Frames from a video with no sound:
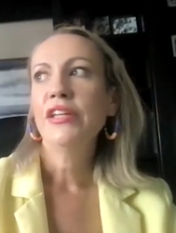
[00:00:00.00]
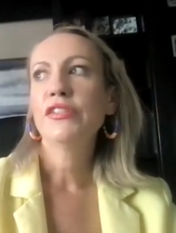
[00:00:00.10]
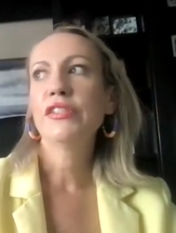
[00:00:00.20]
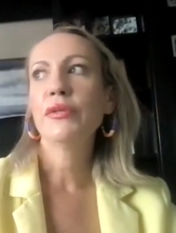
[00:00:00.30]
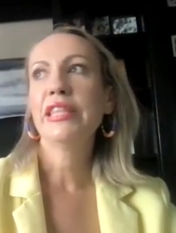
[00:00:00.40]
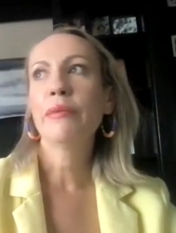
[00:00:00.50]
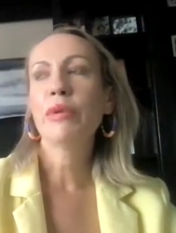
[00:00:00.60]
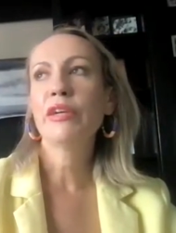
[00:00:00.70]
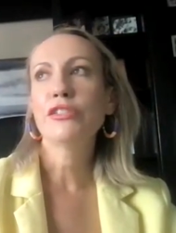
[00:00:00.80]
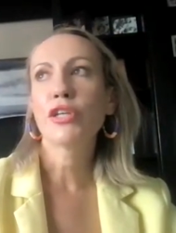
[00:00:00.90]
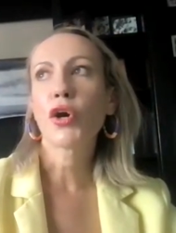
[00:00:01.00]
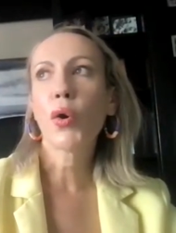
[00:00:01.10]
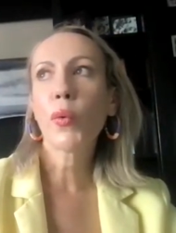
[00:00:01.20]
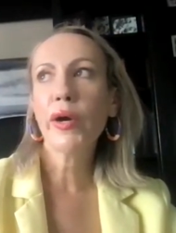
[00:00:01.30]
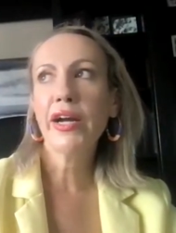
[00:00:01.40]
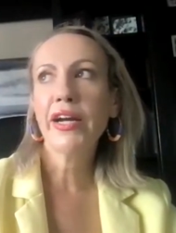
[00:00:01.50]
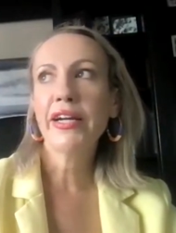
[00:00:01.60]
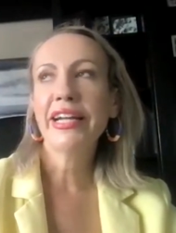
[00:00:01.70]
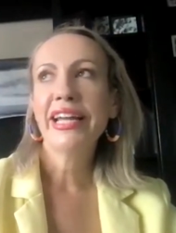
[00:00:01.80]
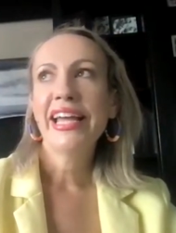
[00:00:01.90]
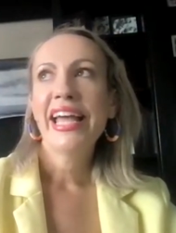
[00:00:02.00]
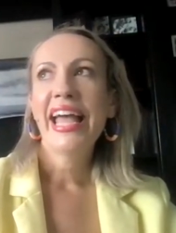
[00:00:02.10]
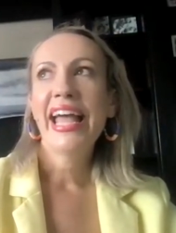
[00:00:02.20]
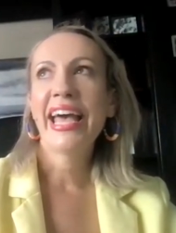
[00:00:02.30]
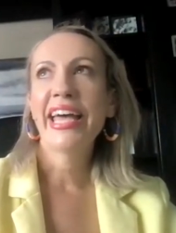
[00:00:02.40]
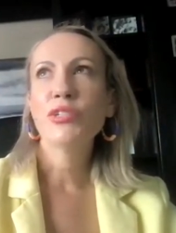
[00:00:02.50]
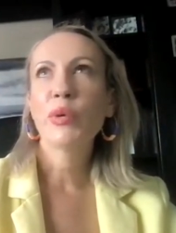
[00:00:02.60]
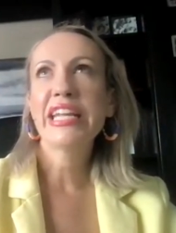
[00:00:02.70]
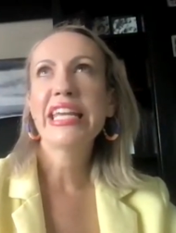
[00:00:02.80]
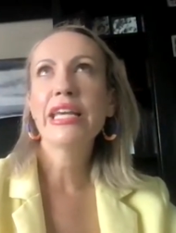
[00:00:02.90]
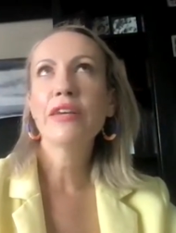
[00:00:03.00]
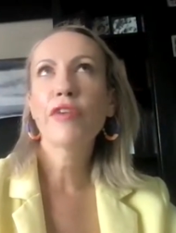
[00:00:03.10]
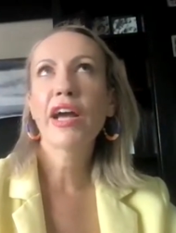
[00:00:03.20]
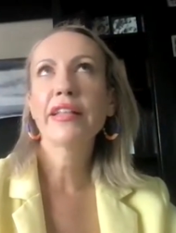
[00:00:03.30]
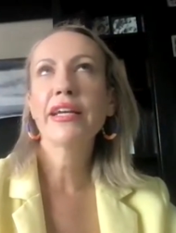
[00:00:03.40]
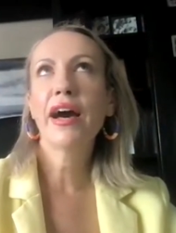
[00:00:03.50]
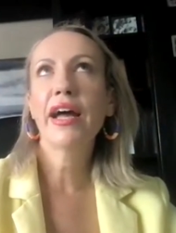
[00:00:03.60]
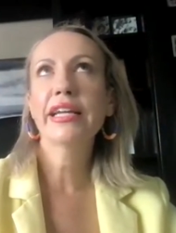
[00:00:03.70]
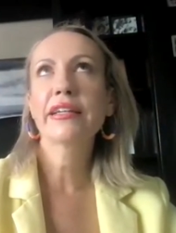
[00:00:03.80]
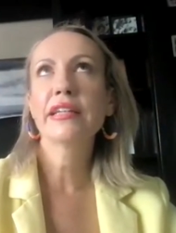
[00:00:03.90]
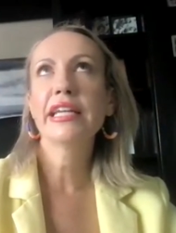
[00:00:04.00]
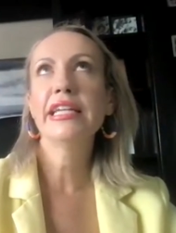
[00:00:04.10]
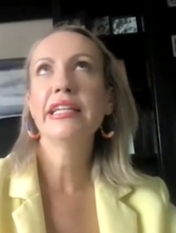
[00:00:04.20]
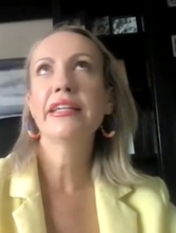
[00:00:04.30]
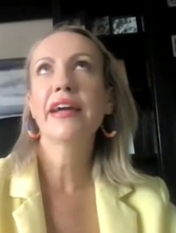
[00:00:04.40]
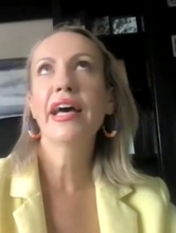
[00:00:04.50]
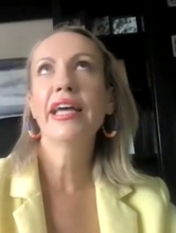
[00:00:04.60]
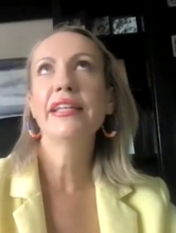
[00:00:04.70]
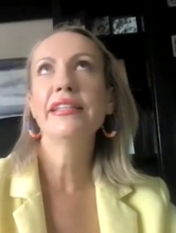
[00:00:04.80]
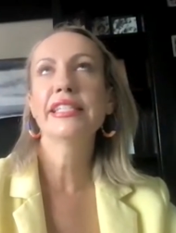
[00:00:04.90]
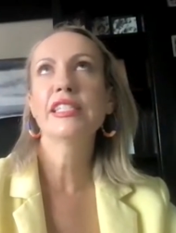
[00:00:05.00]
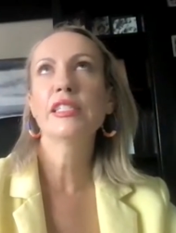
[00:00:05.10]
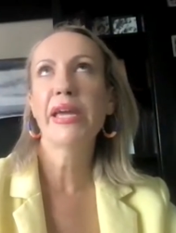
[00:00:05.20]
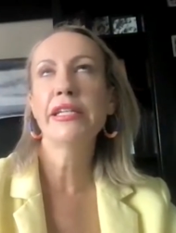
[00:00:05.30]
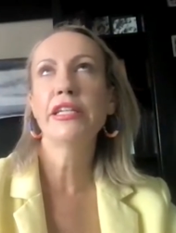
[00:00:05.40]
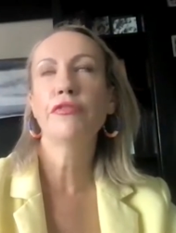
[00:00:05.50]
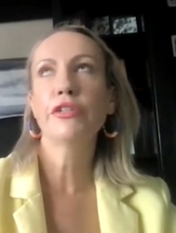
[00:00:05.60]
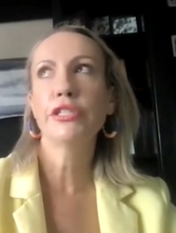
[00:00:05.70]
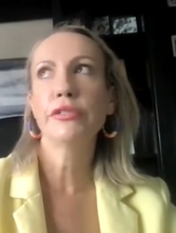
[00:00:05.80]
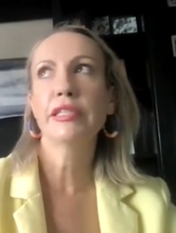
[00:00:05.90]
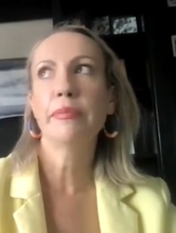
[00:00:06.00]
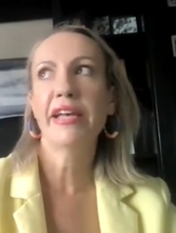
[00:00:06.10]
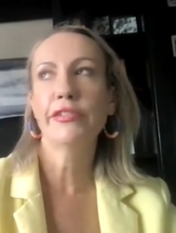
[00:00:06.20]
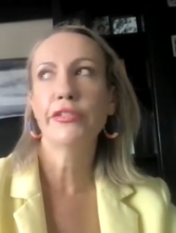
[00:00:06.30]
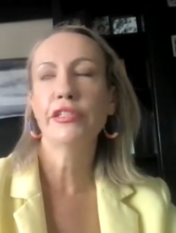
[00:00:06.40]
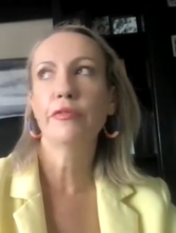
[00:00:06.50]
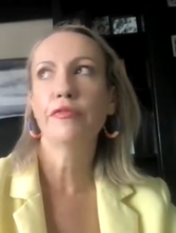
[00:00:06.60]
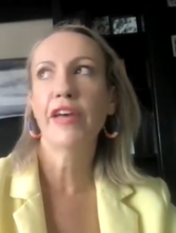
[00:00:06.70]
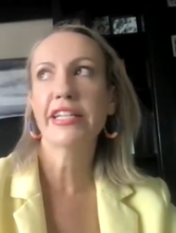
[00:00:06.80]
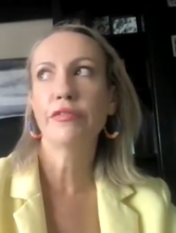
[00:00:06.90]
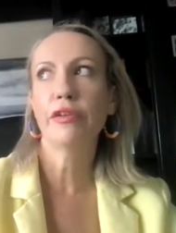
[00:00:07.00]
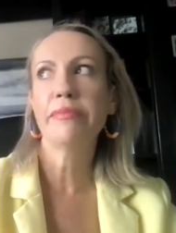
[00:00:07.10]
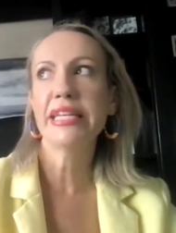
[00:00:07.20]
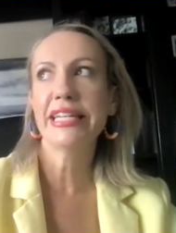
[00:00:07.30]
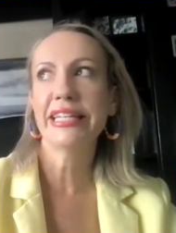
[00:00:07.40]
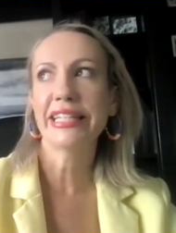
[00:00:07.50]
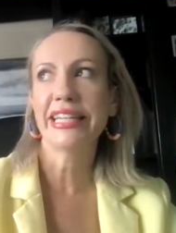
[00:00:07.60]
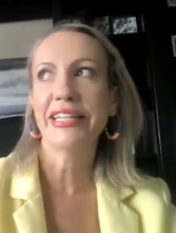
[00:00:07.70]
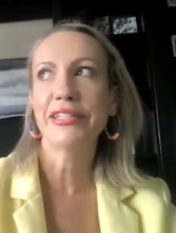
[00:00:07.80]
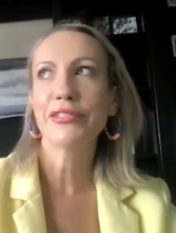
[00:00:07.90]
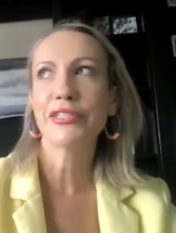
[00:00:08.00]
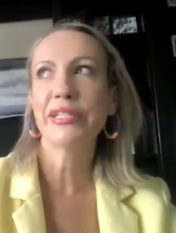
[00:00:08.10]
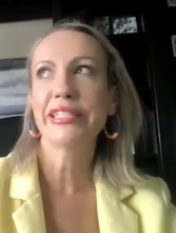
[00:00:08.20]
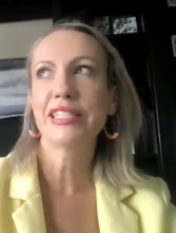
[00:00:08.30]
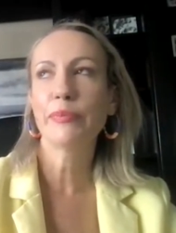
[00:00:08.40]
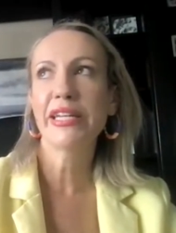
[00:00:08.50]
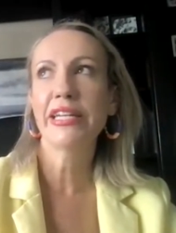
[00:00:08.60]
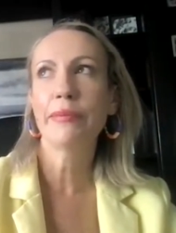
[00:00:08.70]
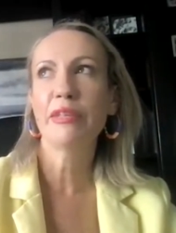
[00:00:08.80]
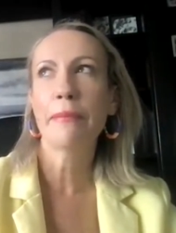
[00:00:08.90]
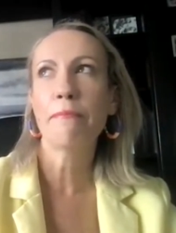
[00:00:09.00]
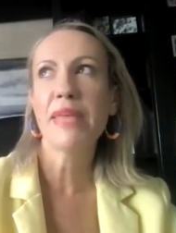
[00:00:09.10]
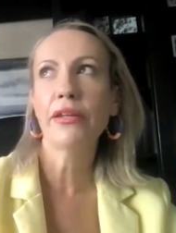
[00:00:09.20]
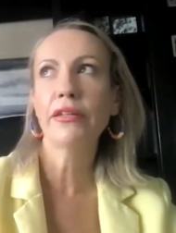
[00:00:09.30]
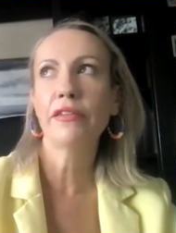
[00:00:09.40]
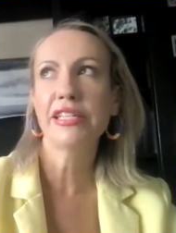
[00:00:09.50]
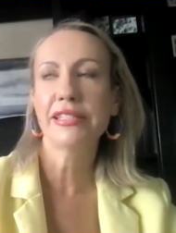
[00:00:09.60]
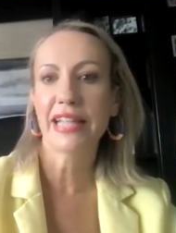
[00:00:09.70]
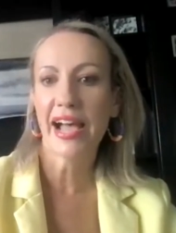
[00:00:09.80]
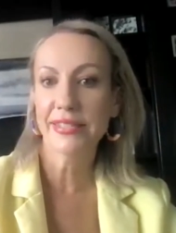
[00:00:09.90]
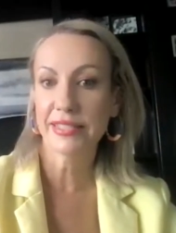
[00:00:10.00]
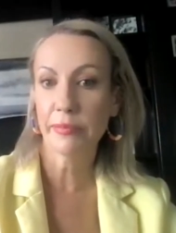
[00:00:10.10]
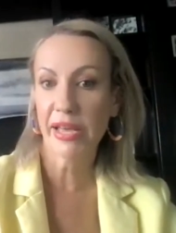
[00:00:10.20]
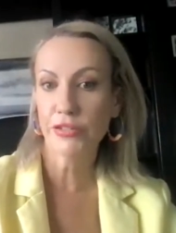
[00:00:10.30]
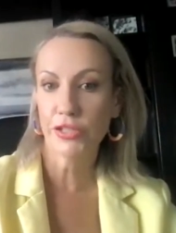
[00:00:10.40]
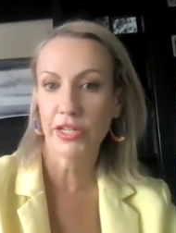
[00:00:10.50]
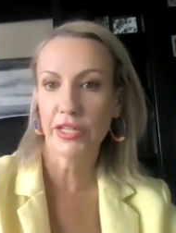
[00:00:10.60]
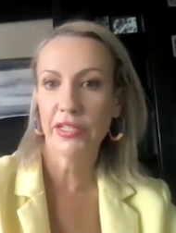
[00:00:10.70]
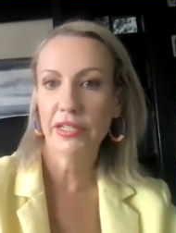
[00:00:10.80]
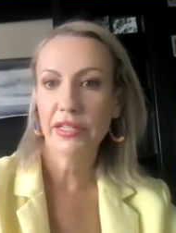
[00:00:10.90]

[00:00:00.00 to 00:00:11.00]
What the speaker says: So then we went to court. And when he finally got it, he got suspended for 2 semesters effective immediately. So it suspended him in the middle of his last semester.